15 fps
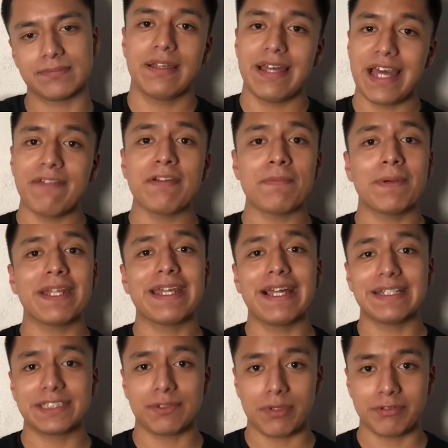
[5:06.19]
Everybody
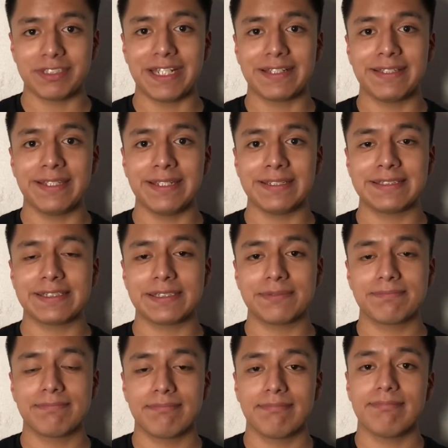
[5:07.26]
has their own techniques,
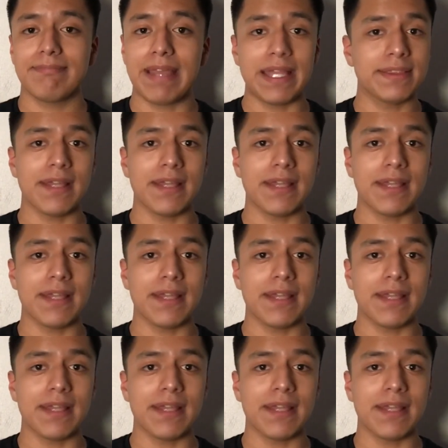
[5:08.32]
and